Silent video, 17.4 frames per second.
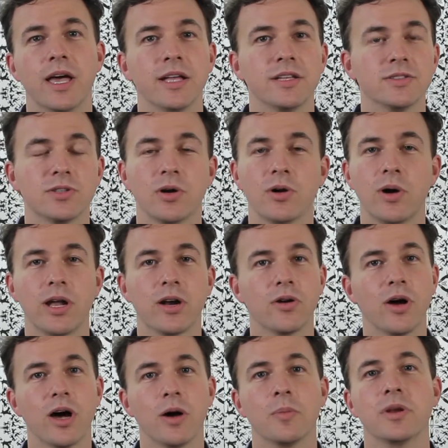and so I don't
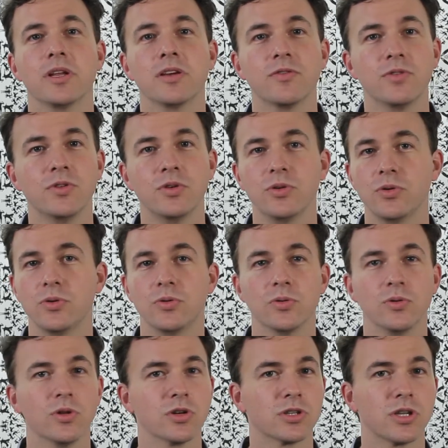know how many of
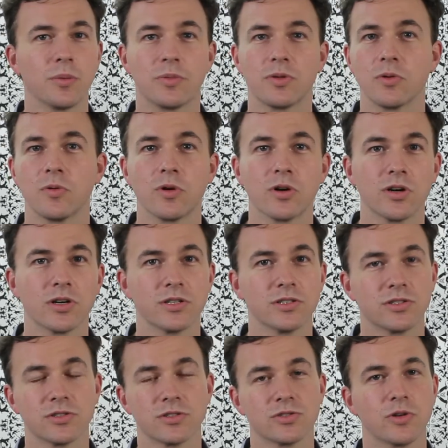you looked up the
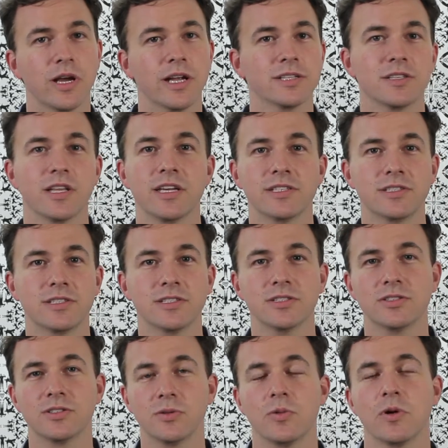words or
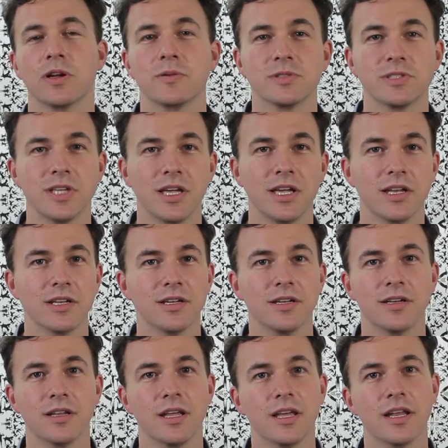translation to what it was
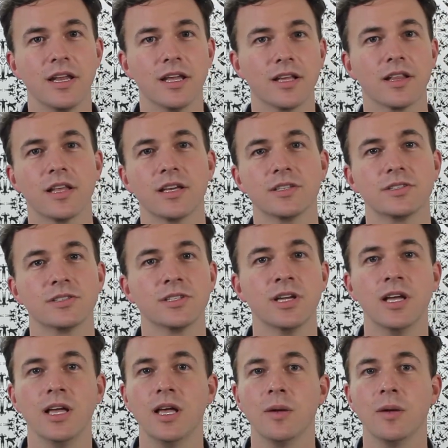saying in English,